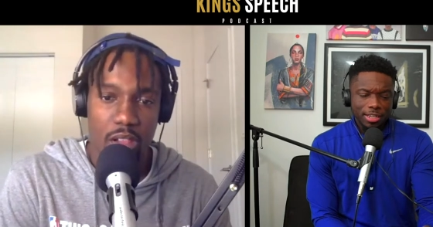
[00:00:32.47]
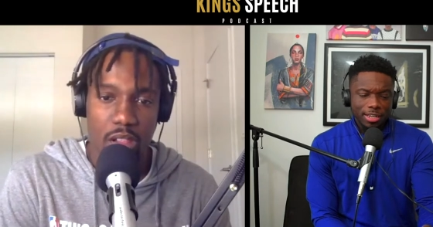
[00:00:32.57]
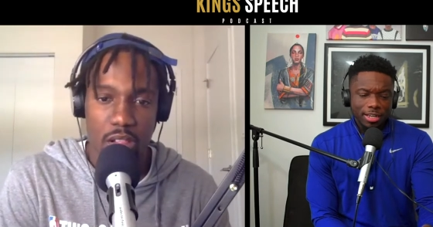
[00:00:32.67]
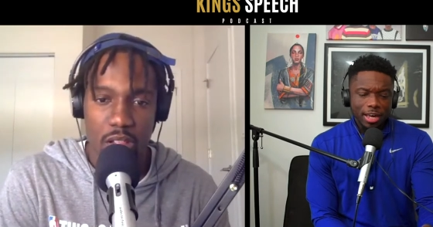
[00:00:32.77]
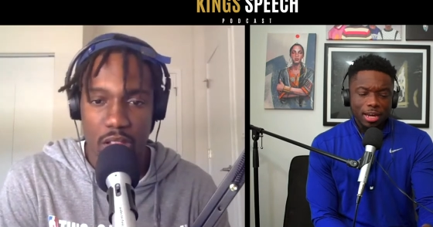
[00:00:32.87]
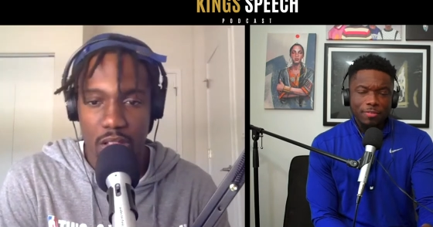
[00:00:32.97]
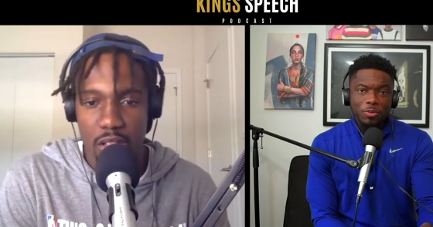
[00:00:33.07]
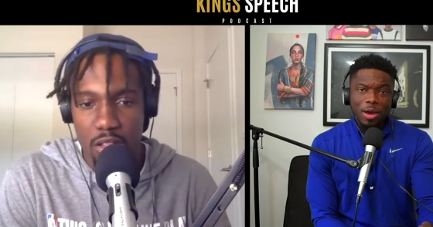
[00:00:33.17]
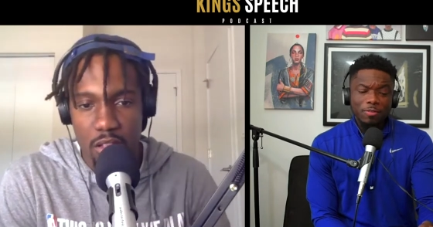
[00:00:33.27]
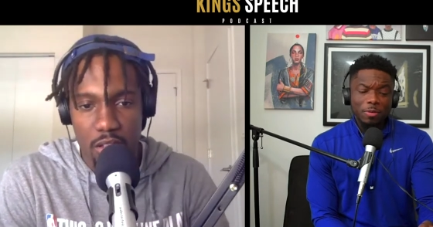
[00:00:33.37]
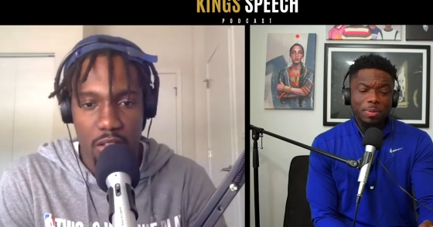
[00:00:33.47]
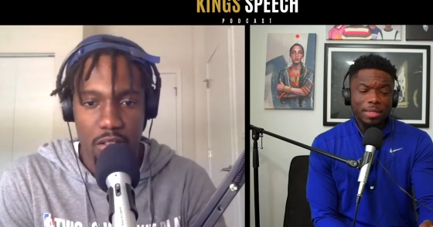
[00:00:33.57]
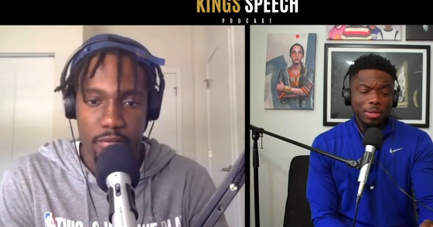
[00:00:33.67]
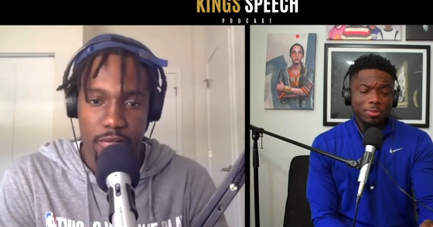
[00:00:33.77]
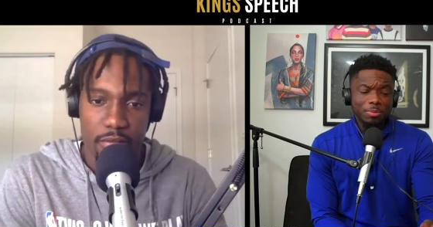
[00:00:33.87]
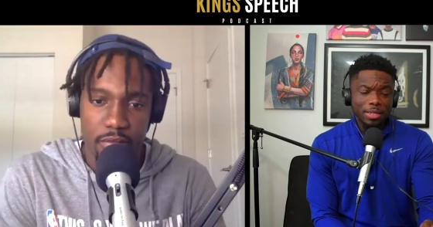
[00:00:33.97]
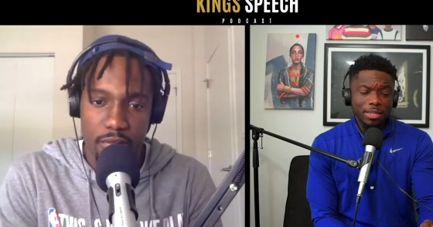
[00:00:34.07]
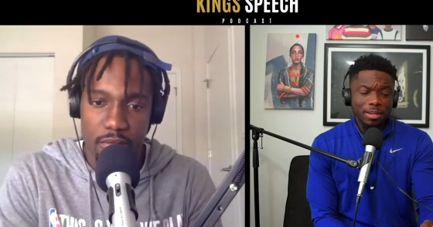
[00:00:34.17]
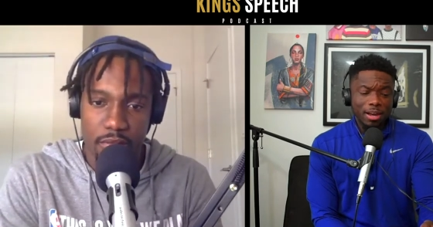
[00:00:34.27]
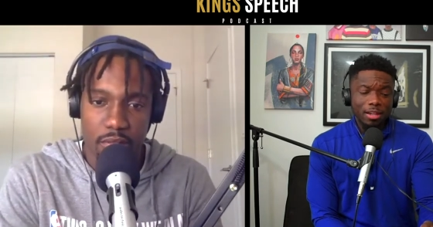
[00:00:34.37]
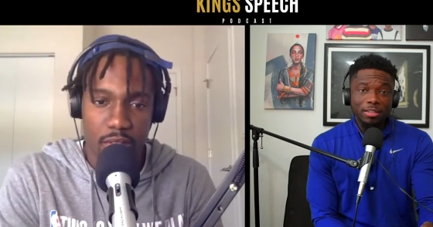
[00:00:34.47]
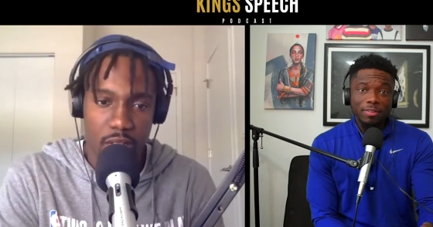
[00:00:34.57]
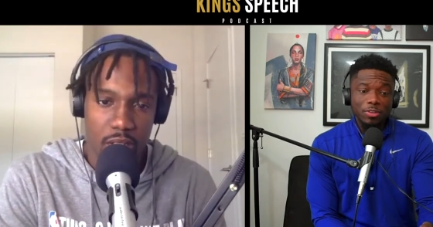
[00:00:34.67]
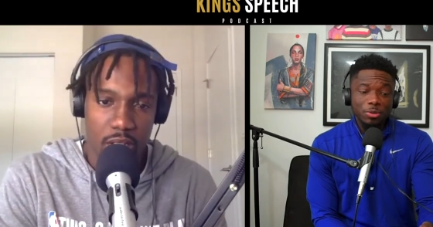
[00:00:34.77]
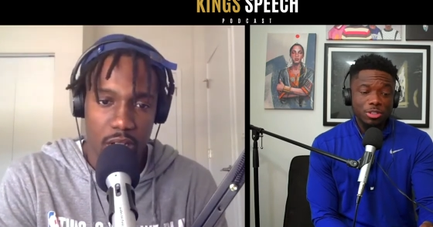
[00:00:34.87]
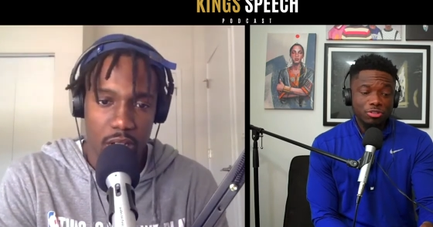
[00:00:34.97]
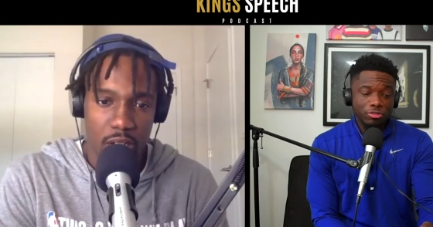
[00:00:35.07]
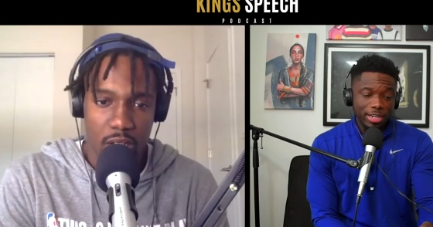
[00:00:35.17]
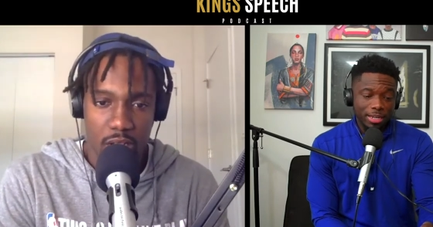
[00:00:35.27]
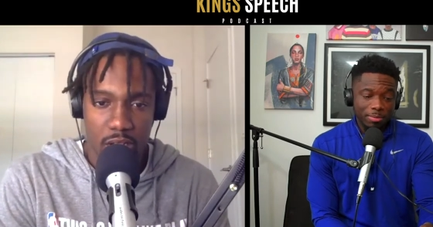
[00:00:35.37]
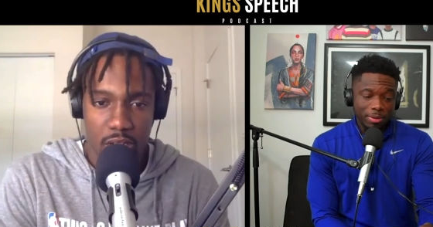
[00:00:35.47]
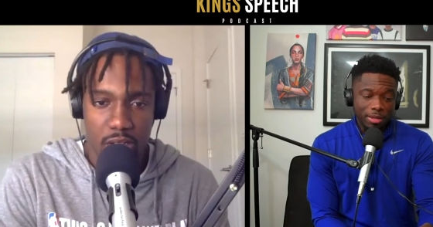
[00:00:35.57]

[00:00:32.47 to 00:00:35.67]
Speaker 1: And if you ever play with me, I'll give you a dream.